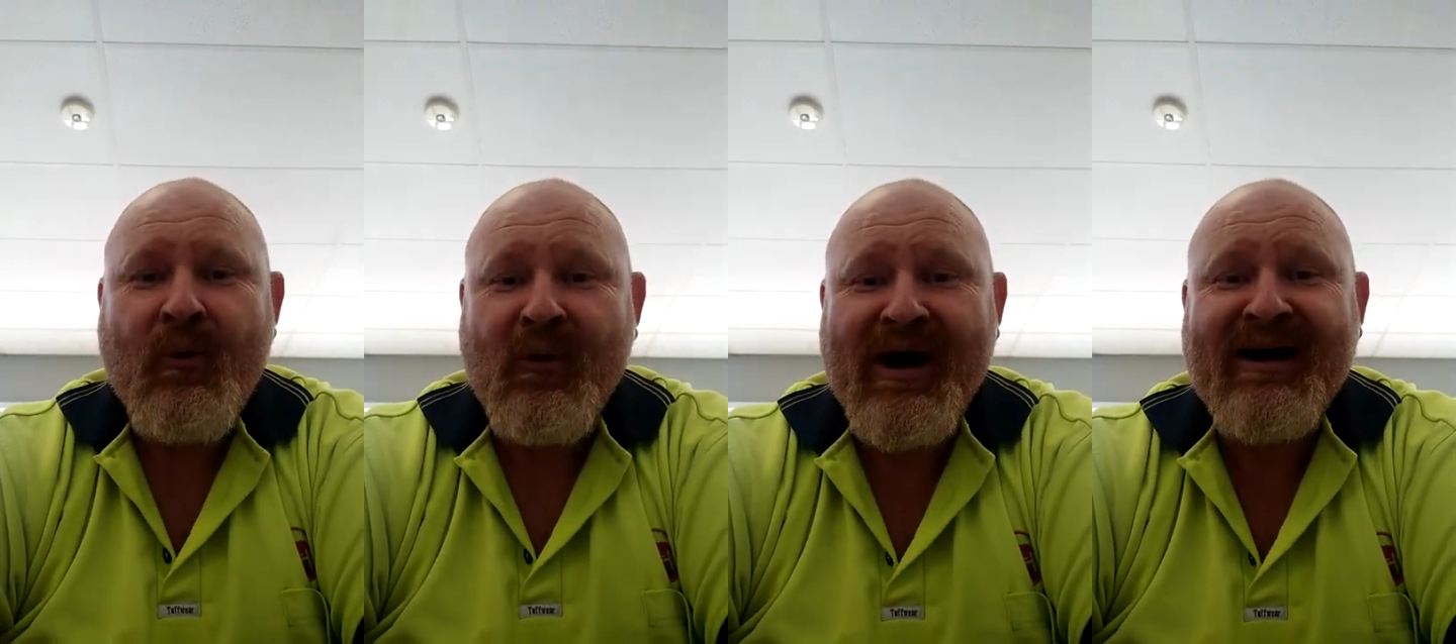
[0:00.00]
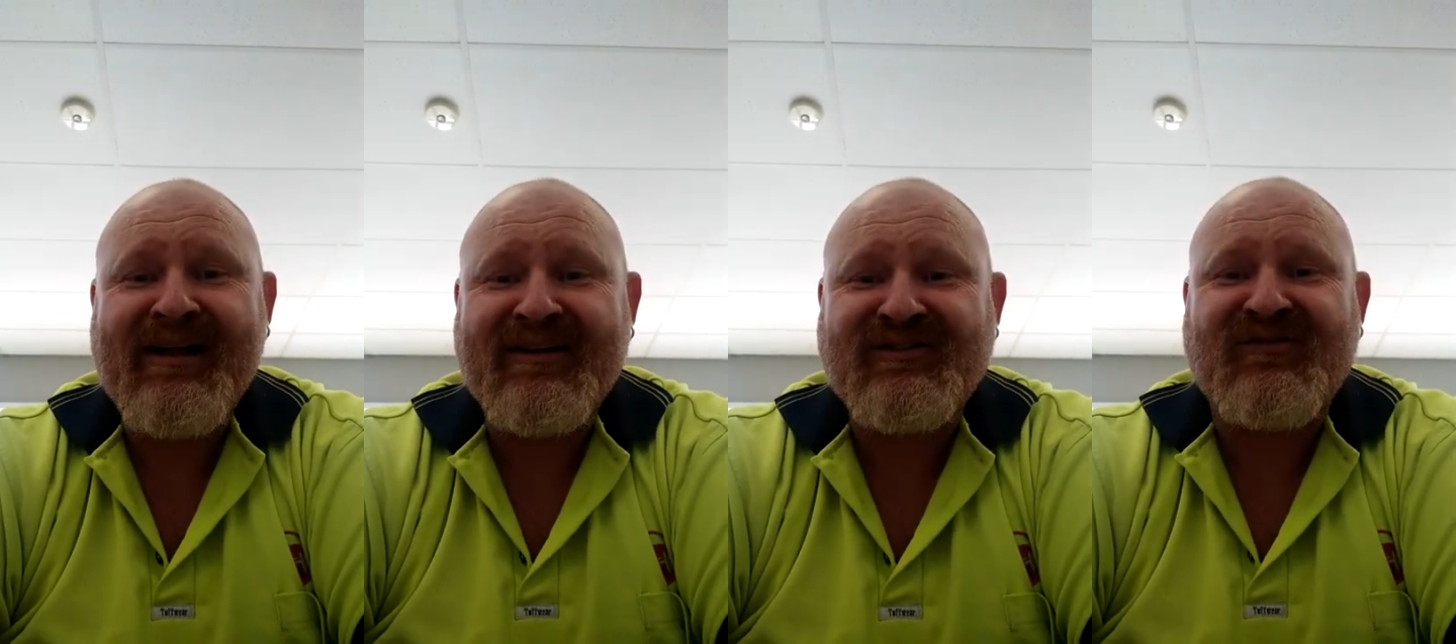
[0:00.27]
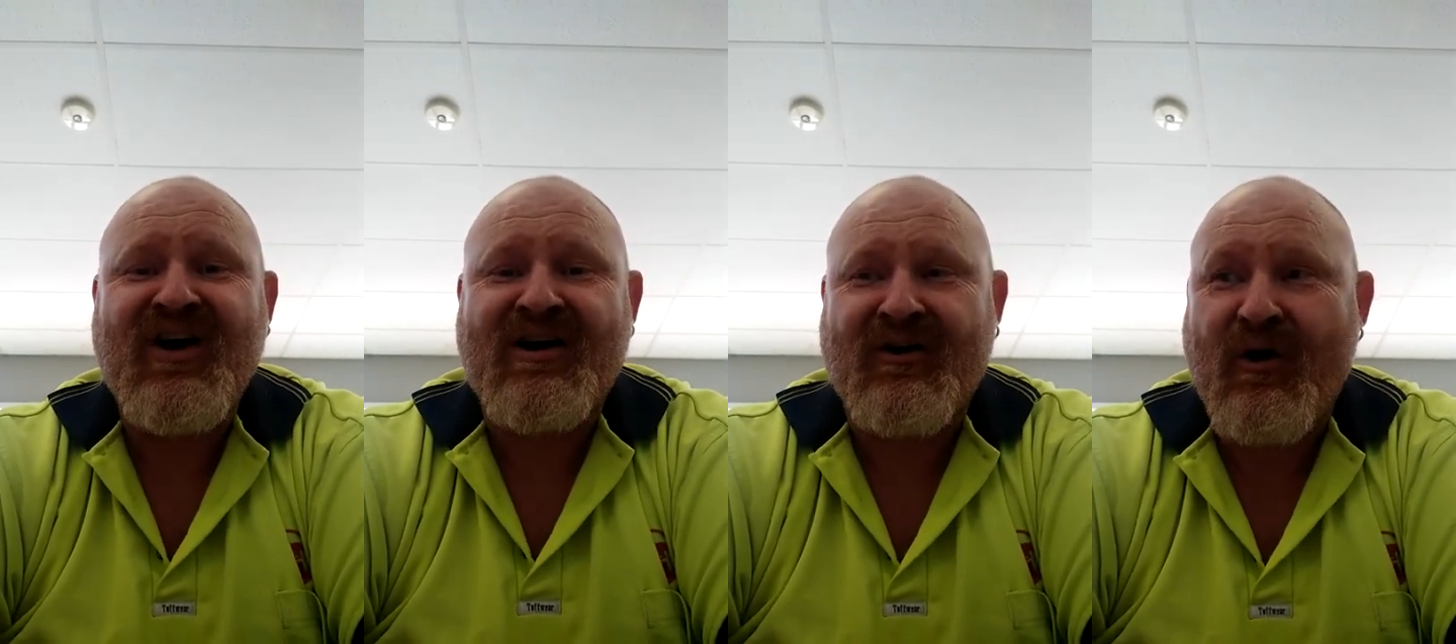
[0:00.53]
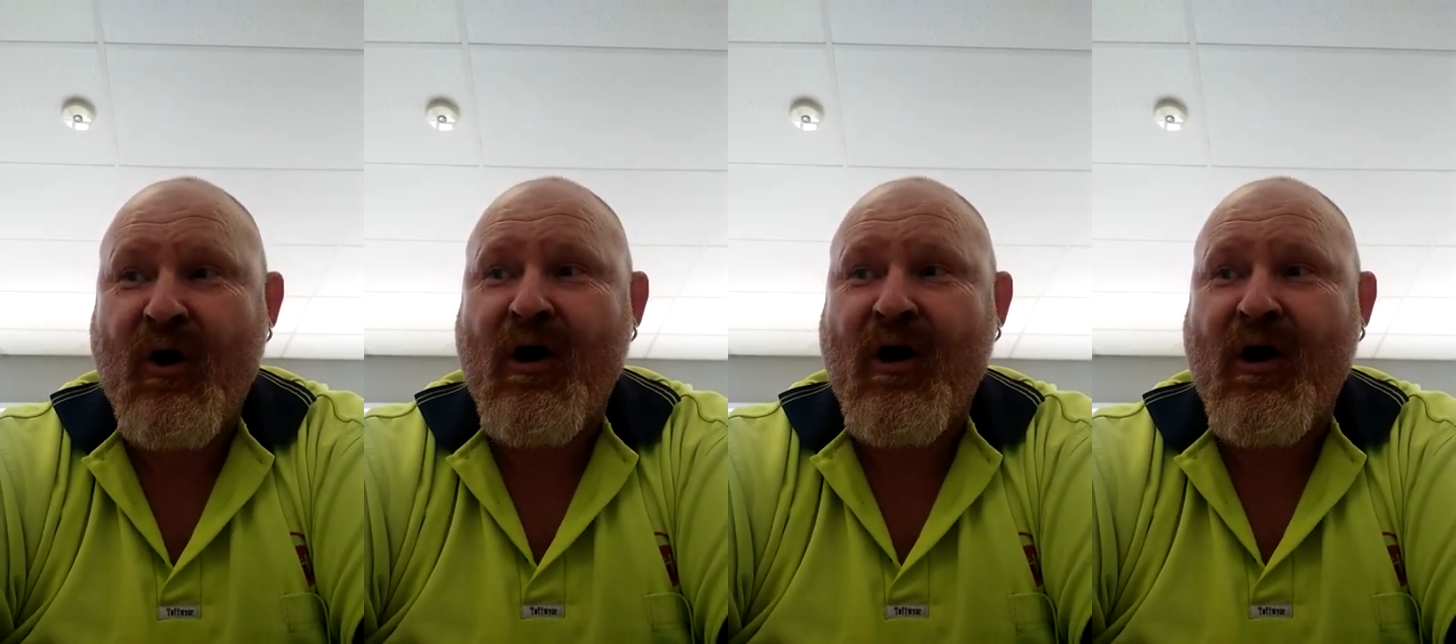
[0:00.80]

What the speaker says: Wow, that's fucking